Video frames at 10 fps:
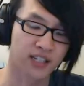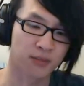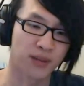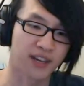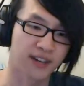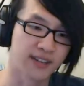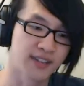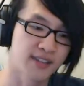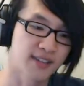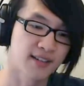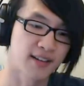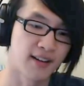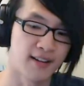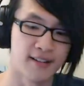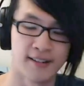just because
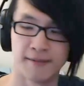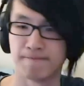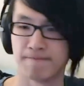Uh,